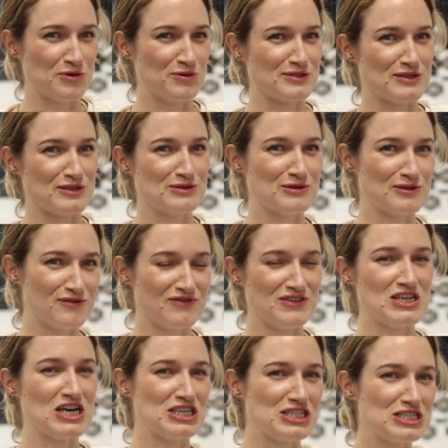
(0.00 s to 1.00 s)
also sort of
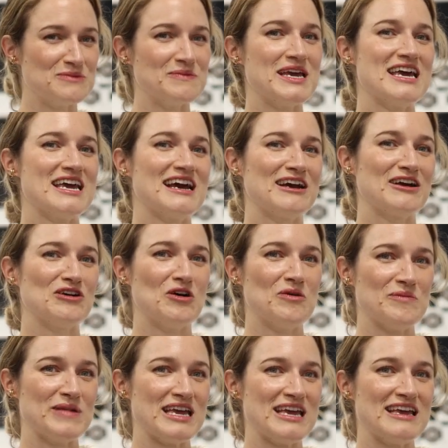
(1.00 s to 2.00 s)
nudged me and
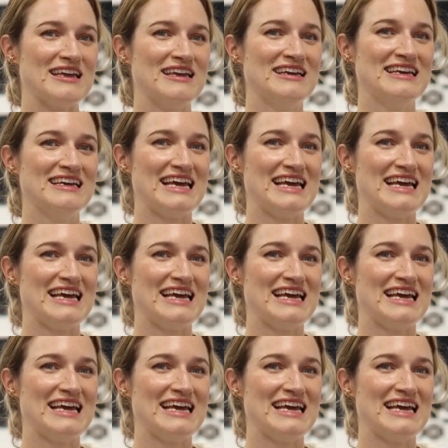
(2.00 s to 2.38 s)
got me